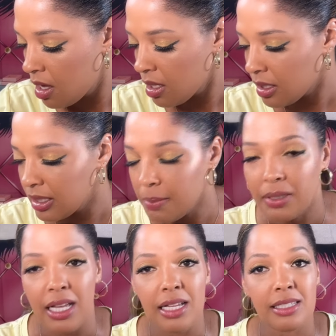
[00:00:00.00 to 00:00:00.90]
The lip
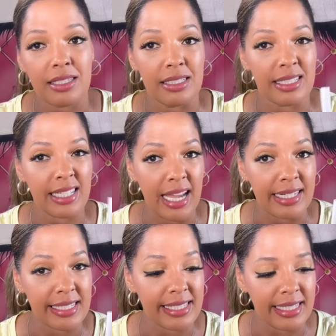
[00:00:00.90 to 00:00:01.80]
gloss, it's kind of
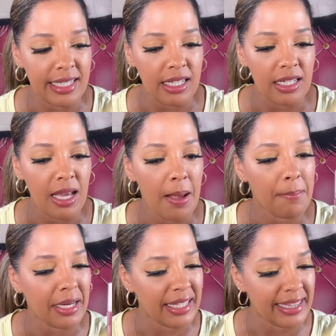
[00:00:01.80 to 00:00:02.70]
sticky, but
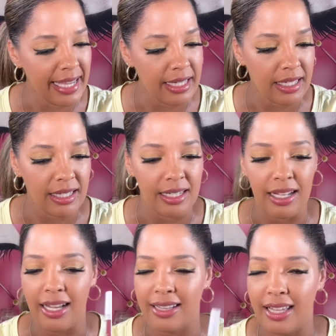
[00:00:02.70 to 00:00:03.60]
I like it.
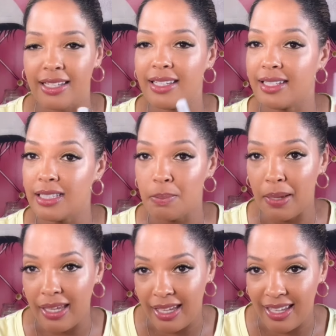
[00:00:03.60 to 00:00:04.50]
I like it because it's
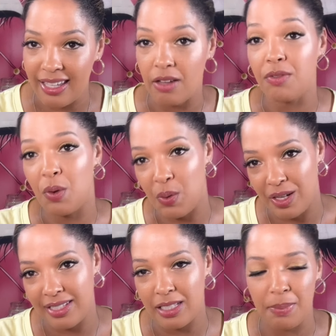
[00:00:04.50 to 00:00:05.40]
pink, of
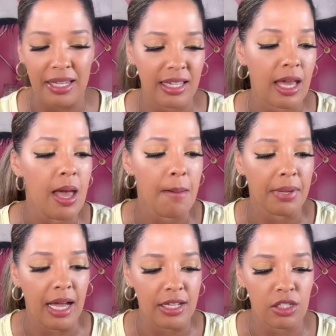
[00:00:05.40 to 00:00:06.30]
course it's pink, but
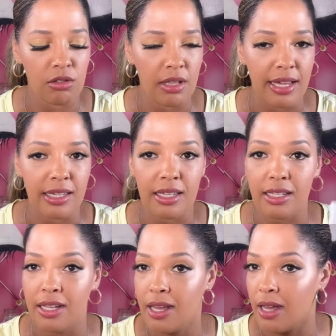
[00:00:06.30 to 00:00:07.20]
I do like
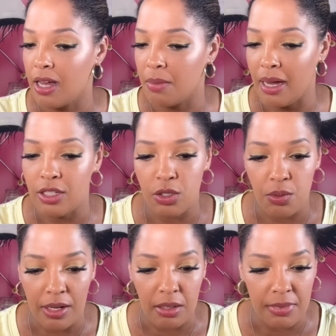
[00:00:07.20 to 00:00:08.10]
it. Um, I do
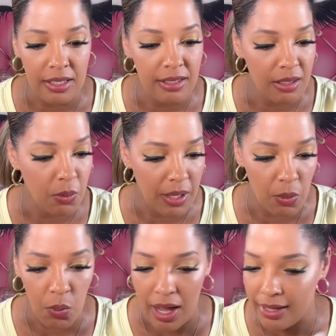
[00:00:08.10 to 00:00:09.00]
recommend the Wet n
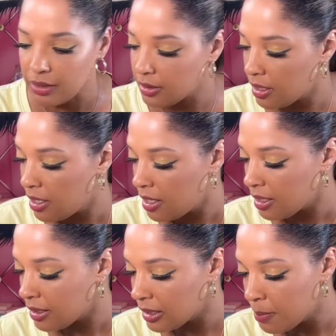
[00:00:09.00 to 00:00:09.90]
Wild.
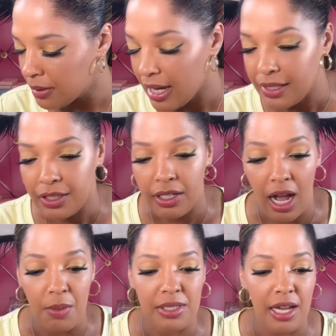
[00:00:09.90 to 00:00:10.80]
The lip liner, I
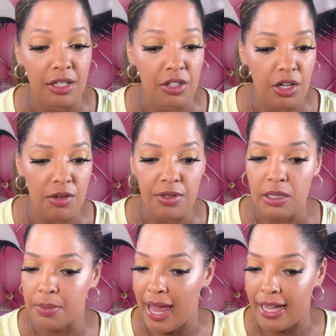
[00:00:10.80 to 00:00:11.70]
was kind of nervous,
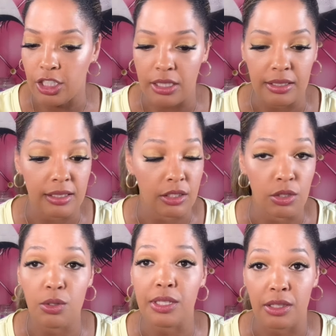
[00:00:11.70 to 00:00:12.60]
but actually
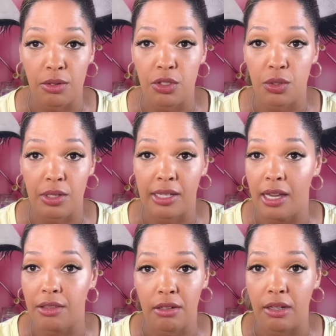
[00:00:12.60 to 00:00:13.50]
using those two
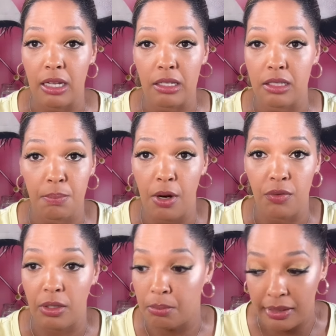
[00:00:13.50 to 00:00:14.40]
together, it's a
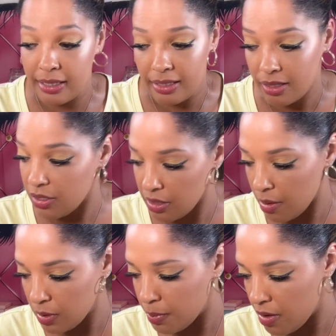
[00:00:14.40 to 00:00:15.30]
perfect blend. So that
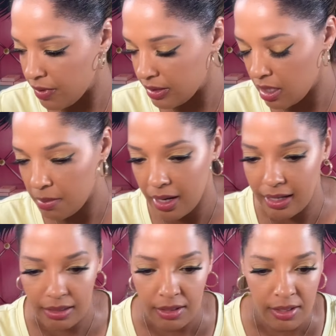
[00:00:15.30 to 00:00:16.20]
was perfect on
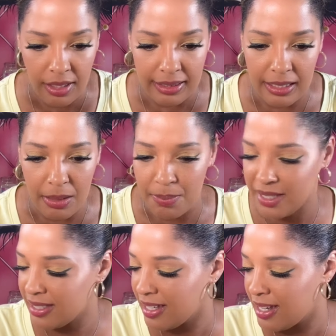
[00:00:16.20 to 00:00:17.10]
my lips.
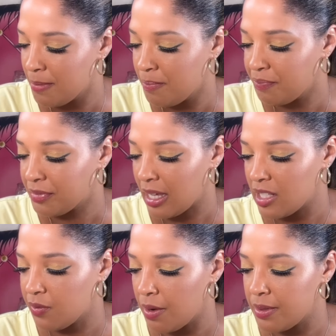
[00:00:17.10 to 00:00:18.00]
As
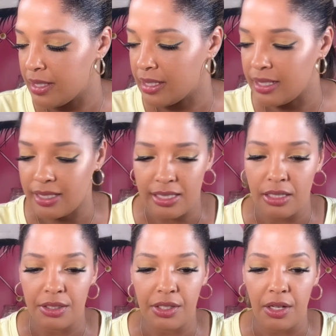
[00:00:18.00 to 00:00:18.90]
far as the
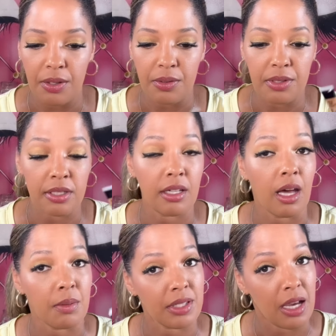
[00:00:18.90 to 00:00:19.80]
concealer goes, I
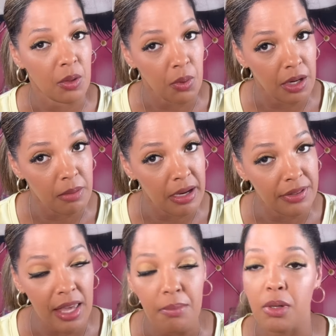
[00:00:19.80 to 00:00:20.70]
was kind of worried about
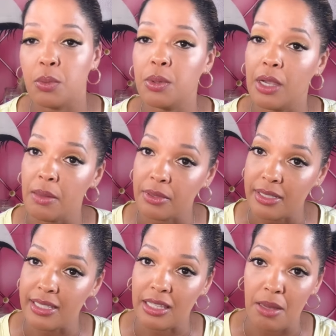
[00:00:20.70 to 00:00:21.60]
that, but we were able to
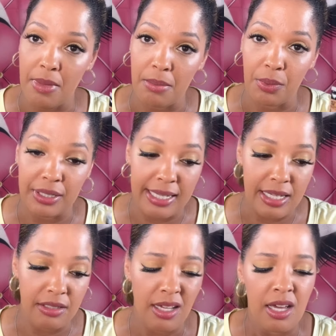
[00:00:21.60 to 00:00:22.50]
set that bad boy down.